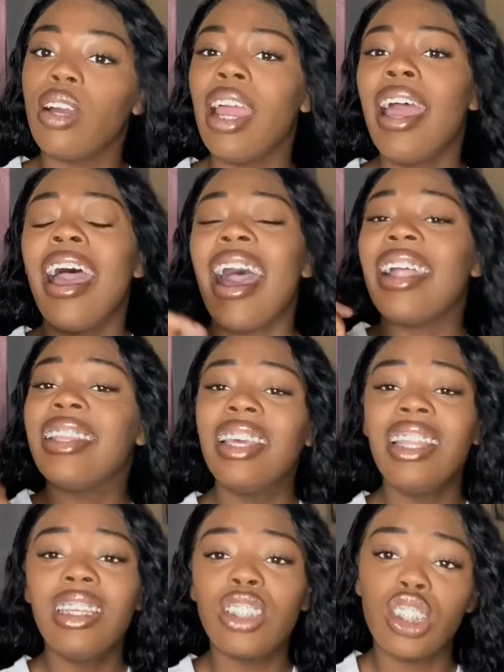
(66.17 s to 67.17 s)
I didn't
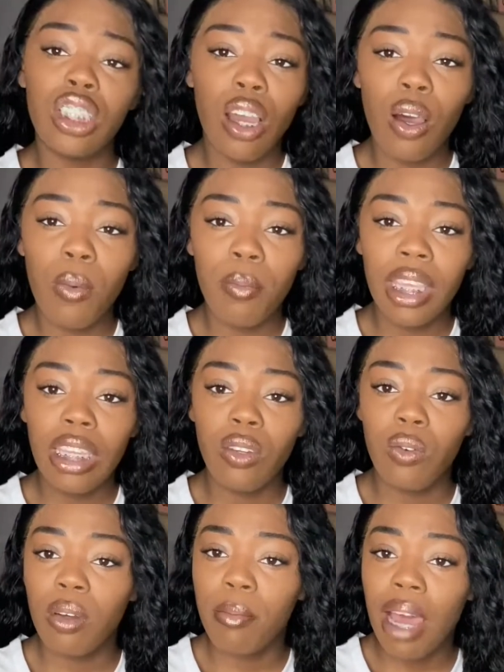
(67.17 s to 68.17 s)
show me doing
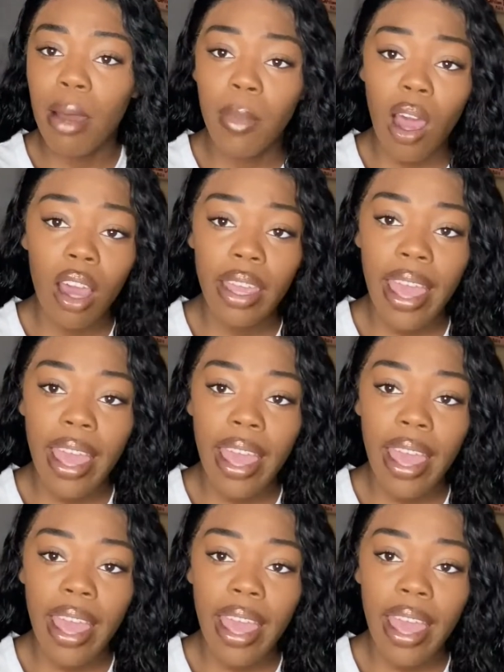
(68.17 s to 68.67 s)
my ball cap,